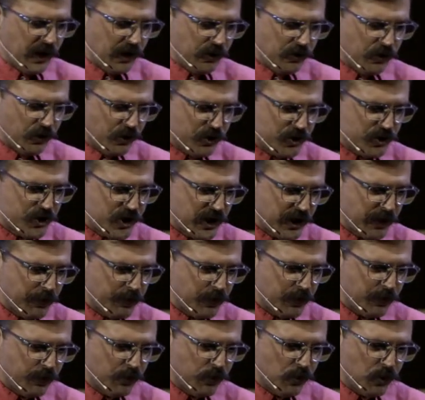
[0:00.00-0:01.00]
a little
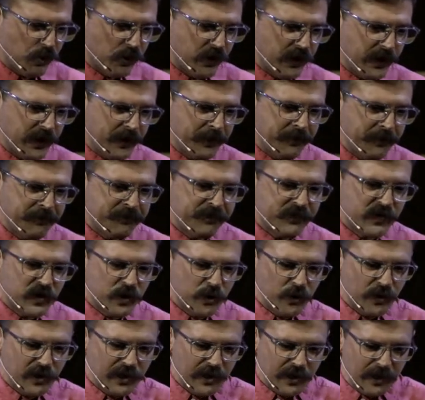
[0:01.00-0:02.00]
shepherd boy
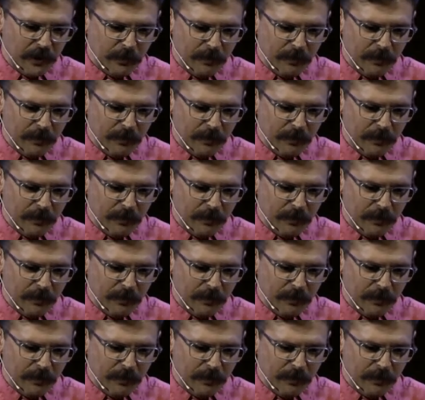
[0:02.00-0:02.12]
doing an